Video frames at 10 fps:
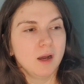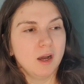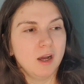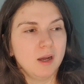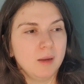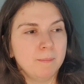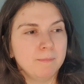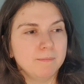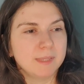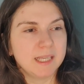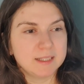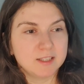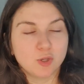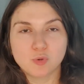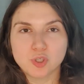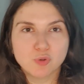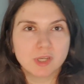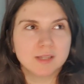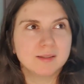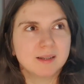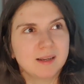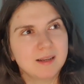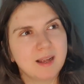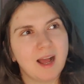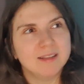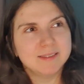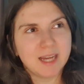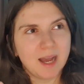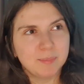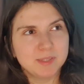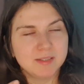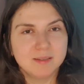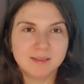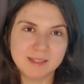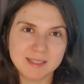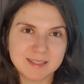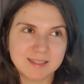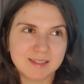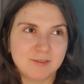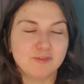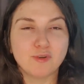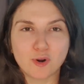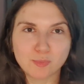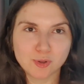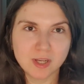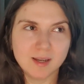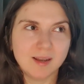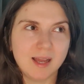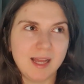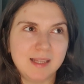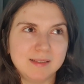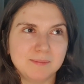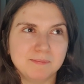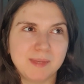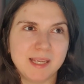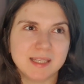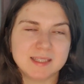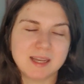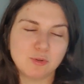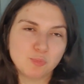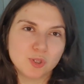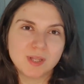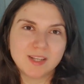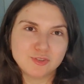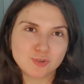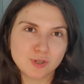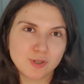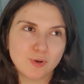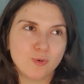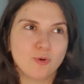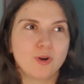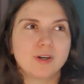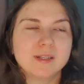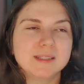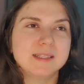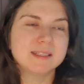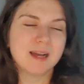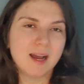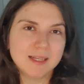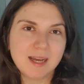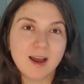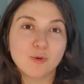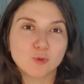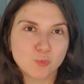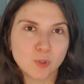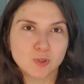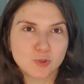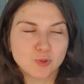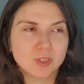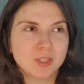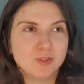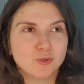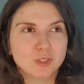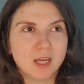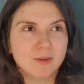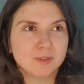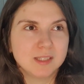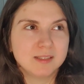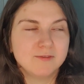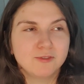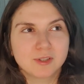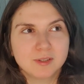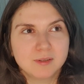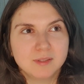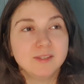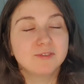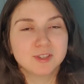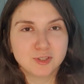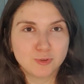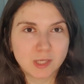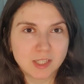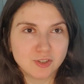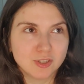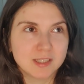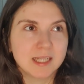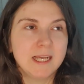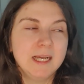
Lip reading: Yes, so you can adapt this formula and make it sound more natural, or decide how you want it to sound in different situations.